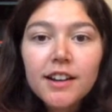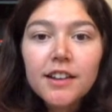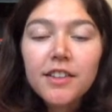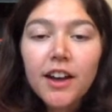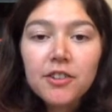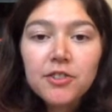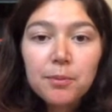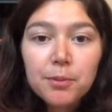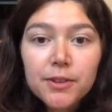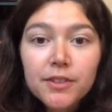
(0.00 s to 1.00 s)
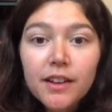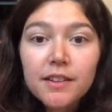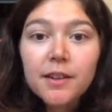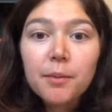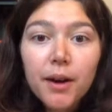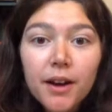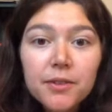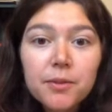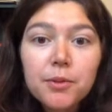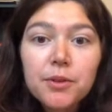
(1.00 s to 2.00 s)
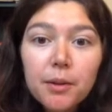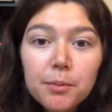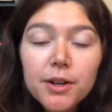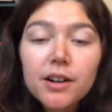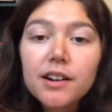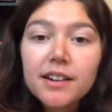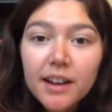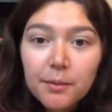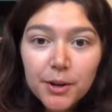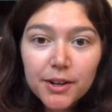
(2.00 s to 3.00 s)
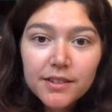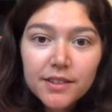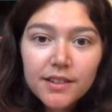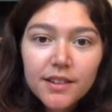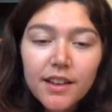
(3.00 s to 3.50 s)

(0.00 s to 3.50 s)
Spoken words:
that represents a possible number or numbers